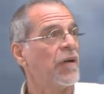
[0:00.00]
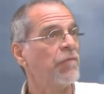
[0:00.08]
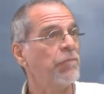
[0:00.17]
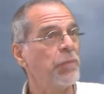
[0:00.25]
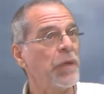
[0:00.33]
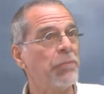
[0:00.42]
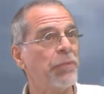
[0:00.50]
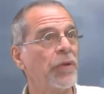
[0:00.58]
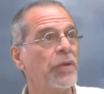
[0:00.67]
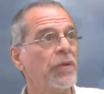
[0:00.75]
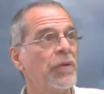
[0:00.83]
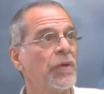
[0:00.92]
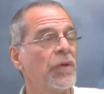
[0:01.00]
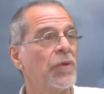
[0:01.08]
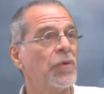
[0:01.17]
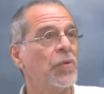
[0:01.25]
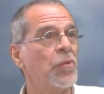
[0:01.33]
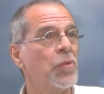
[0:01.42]
of people
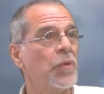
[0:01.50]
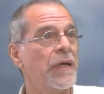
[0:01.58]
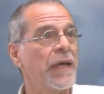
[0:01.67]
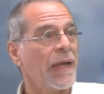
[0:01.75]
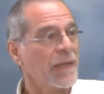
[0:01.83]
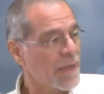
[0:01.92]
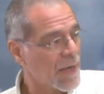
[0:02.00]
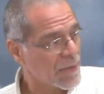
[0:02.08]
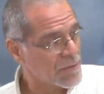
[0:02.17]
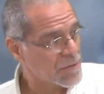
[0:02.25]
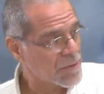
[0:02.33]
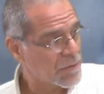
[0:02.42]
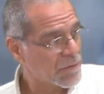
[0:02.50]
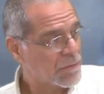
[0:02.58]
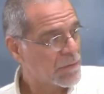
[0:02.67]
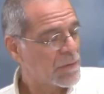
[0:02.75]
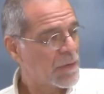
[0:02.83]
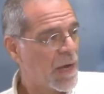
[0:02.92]
who get cancer
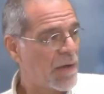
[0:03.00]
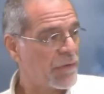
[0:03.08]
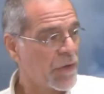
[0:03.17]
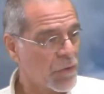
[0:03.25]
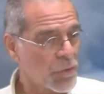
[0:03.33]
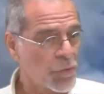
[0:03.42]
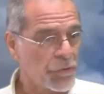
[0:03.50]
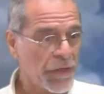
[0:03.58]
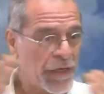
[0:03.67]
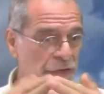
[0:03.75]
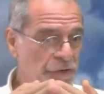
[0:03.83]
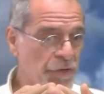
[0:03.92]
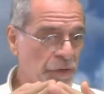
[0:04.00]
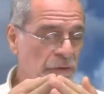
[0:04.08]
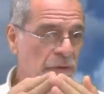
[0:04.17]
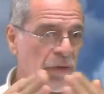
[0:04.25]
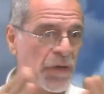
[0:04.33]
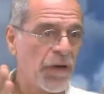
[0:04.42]
having a
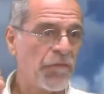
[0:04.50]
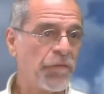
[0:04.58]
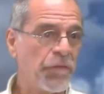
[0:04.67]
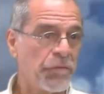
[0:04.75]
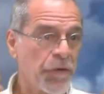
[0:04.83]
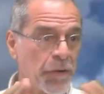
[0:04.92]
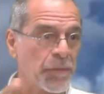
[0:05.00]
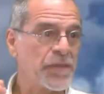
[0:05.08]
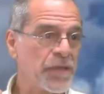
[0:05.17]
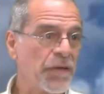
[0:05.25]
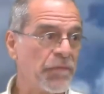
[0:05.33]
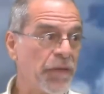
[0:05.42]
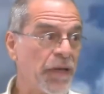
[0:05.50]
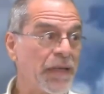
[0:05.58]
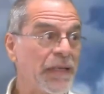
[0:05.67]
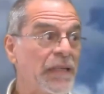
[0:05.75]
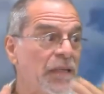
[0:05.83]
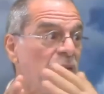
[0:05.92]
correlation of the frequency of
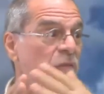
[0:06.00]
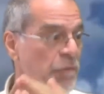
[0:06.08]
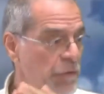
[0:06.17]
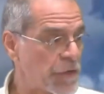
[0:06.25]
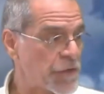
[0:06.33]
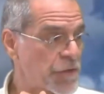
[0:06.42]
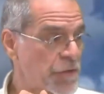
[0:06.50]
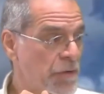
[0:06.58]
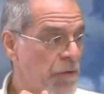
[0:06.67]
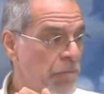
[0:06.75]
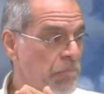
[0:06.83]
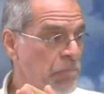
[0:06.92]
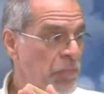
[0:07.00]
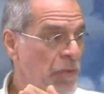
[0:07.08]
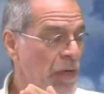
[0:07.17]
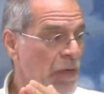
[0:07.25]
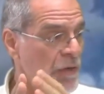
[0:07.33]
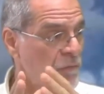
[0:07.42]
their eating fish.
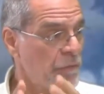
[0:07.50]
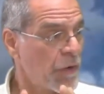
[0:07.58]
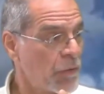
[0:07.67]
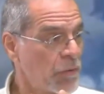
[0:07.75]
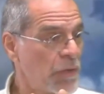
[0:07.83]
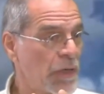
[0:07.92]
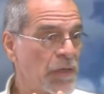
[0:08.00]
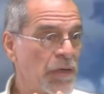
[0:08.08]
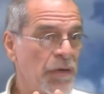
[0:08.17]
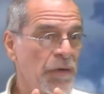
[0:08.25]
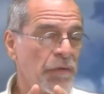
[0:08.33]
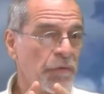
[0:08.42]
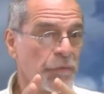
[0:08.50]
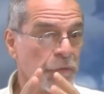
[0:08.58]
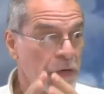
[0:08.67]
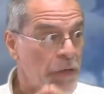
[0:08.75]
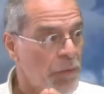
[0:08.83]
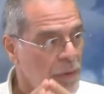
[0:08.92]
And it found that
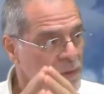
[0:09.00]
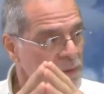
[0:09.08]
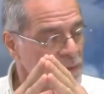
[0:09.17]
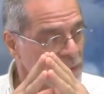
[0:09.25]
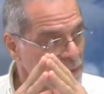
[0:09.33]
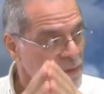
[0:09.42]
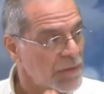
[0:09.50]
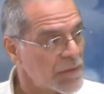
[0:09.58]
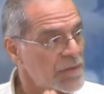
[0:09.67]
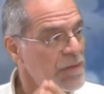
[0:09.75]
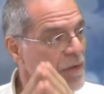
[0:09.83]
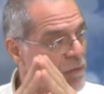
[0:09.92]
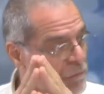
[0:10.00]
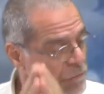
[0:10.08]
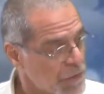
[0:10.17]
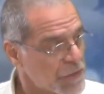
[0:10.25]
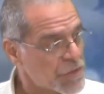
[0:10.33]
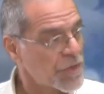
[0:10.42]
frequent eaters of
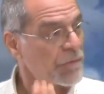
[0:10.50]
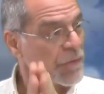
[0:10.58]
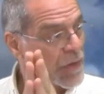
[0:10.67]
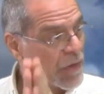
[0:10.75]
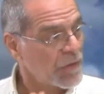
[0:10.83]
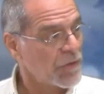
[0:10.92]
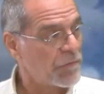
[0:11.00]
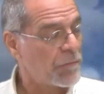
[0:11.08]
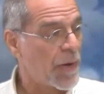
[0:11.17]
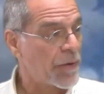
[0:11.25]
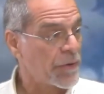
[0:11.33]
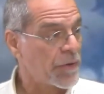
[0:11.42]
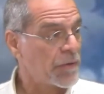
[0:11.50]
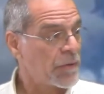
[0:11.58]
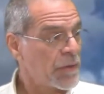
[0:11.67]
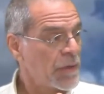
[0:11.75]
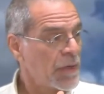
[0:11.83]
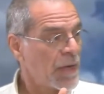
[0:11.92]
fish, of the Gulf of Paria,
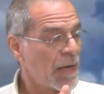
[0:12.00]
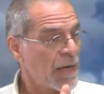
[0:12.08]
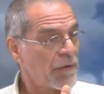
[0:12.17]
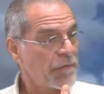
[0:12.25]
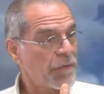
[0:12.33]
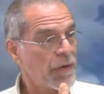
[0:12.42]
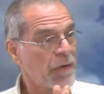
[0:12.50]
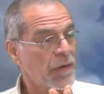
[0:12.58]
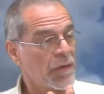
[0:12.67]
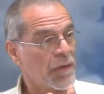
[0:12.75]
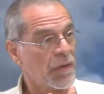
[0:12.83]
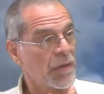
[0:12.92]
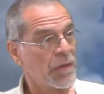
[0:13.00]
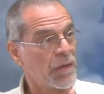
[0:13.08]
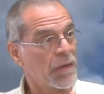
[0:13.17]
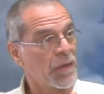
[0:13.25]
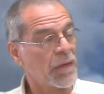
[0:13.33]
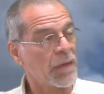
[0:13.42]
have a,
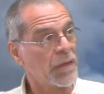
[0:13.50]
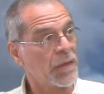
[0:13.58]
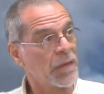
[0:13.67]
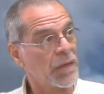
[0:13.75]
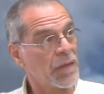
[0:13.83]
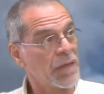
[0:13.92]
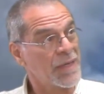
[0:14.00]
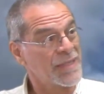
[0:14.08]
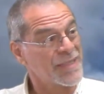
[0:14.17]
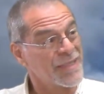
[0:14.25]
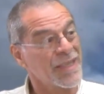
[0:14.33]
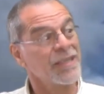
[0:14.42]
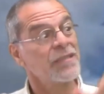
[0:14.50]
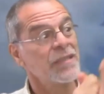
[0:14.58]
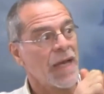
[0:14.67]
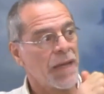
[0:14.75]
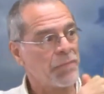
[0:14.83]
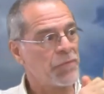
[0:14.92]
a, a, a six
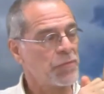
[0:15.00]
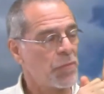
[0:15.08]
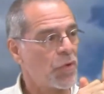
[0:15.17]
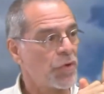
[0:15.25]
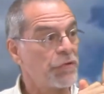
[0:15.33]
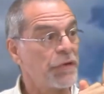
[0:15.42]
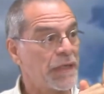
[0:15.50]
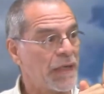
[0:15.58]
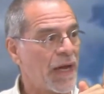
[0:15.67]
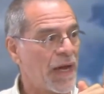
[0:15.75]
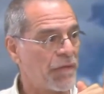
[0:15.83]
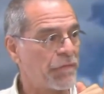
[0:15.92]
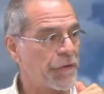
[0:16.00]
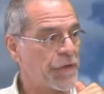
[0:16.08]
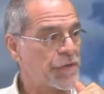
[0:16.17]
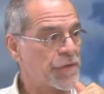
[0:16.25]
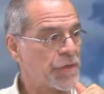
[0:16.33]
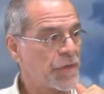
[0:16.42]
times more greater
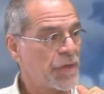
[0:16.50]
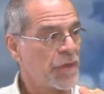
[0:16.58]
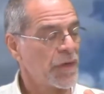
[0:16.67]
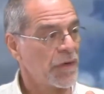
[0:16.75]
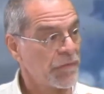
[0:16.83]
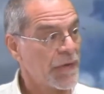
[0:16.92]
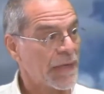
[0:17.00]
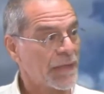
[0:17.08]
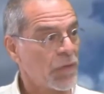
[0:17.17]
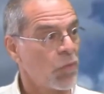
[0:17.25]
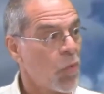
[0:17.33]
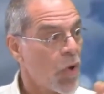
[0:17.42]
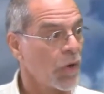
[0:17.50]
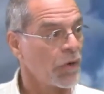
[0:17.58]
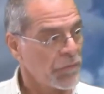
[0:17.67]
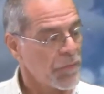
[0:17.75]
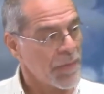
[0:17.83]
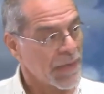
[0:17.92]
average of getting one
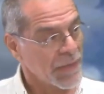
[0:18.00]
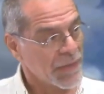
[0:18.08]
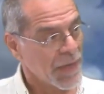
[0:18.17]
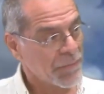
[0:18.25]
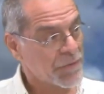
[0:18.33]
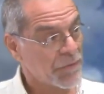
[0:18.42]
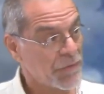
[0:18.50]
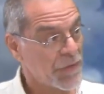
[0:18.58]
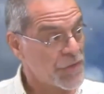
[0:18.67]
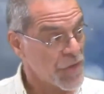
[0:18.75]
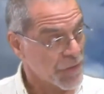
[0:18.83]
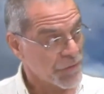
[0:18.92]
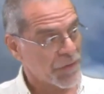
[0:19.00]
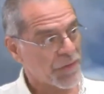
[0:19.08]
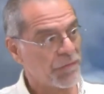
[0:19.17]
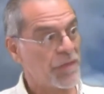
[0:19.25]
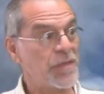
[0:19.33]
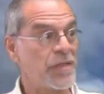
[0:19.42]
of the many types of
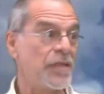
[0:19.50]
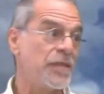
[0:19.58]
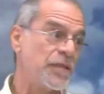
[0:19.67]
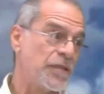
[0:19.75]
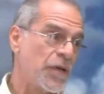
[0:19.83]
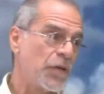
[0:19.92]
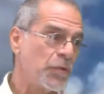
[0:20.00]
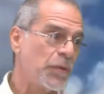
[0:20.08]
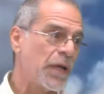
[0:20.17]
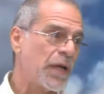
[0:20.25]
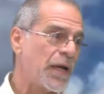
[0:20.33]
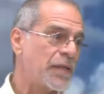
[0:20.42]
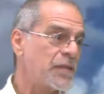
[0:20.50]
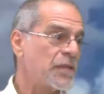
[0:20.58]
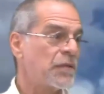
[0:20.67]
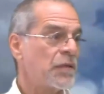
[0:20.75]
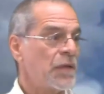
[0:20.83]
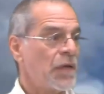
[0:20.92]
degenerative diseases, including
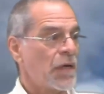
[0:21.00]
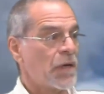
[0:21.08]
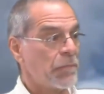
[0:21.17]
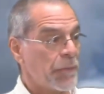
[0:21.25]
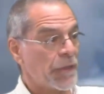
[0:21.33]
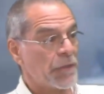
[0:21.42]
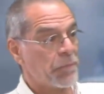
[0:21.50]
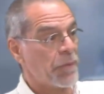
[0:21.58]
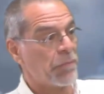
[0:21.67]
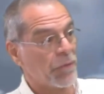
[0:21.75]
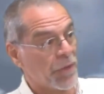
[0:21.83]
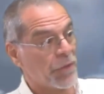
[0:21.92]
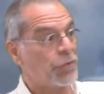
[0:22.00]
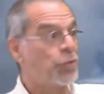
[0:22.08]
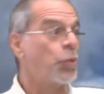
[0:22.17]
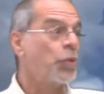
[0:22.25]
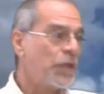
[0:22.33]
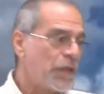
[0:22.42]
cancer, compared to people that
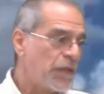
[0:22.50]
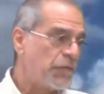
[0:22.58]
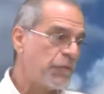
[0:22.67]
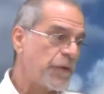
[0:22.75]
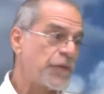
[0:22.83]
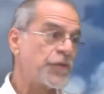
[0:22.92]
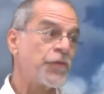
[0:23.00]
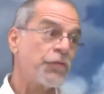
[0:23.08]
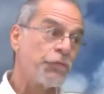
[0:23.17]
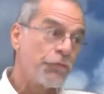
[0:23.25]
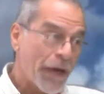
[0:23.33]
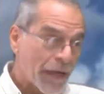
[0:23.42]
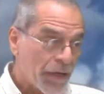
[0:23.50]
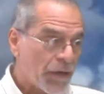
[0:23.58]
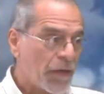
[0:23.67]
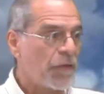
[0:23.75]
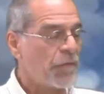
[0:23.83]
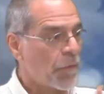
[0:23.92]
don't eat fish
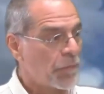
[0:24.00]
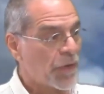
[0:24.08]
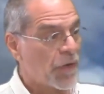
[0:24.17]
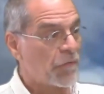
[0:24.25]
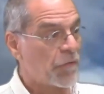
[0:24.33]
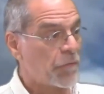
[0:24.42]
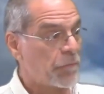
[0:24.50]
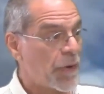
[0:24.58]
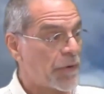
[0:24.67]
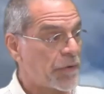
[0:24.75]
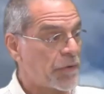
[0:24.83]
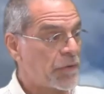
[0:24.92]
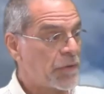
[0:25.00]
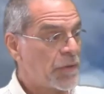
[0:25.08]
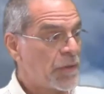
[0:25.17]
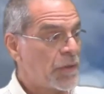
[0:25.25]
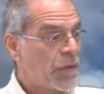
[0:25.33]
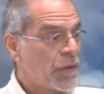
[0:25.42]
regularly from the Gulf of Paria.
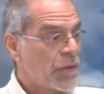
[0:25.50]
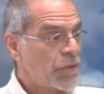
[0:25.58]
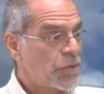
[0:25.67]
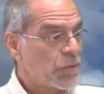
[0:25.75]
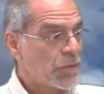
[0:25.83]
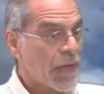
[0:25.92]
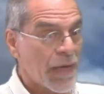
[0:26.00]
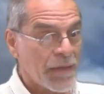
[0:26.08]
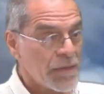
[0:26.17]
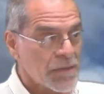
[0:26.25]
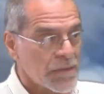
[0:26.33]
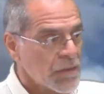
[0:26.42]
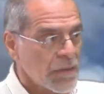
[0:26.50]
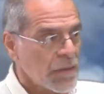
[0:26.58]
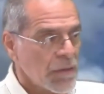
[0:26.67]
So that is